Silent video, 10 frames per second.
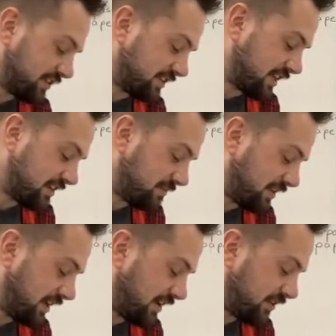to set him
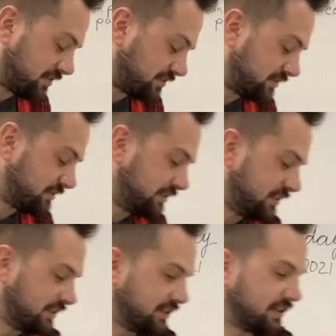there.
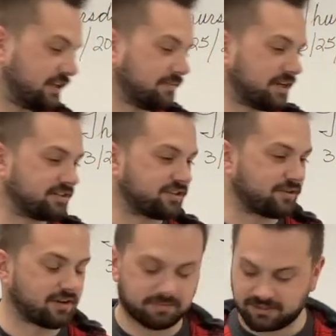He may
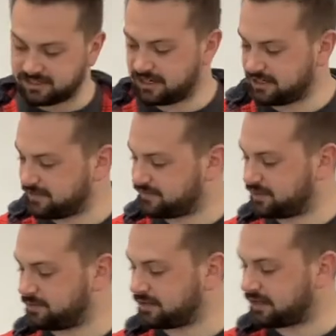soak up the sun if he
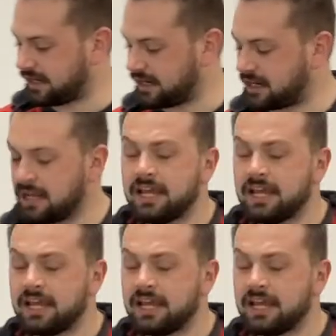would like.